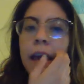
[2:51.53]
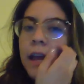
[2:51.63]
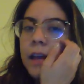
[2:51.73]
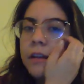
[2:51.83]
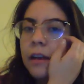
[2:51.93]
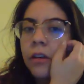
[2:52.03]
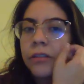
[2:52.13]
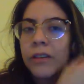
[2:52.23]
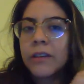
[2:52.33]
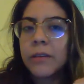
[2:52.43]
And
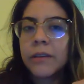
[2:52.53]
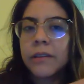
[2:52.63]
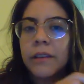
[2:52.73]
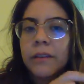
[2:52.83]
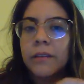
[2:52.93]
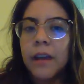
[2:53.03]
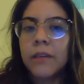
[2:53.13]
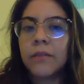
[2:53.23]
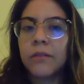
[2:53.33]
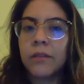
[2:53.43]
also I noticed that there's kind
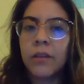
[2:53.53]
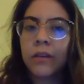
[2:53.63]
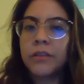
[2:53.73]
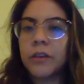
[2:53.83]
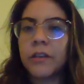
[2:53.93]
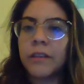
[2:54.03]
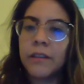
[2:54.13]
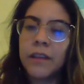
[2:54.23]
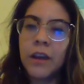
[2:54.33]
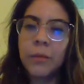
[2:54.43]
of a lot of
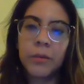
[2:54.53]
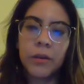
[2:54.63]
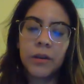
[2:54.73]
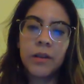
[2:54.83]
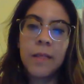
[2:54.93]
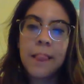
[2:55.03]
darkness in the upper